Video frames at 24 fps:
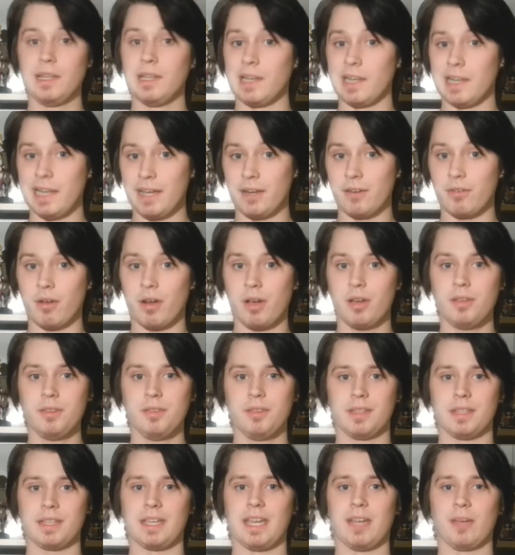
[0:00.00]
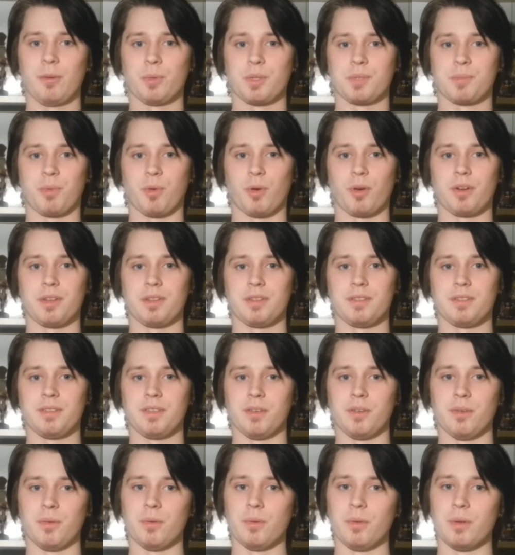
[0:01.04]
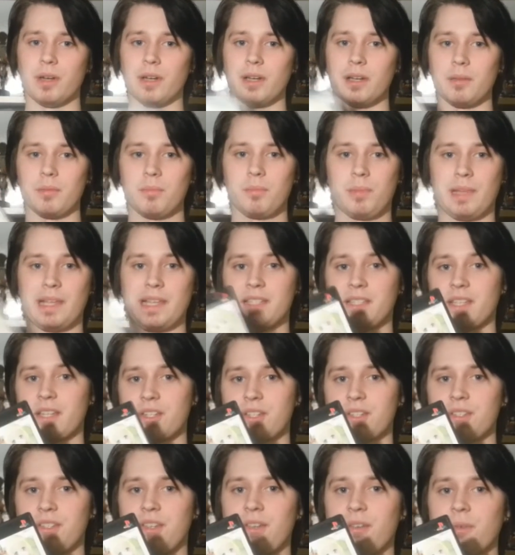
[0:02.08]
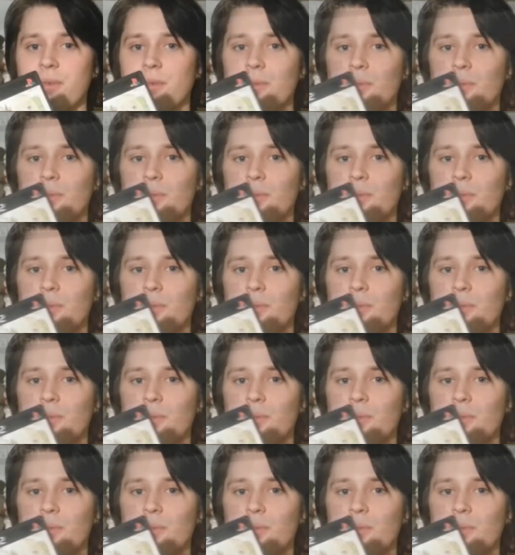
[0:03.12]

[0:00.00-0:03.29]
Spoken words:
Later on, the game was ported to PlayStation 2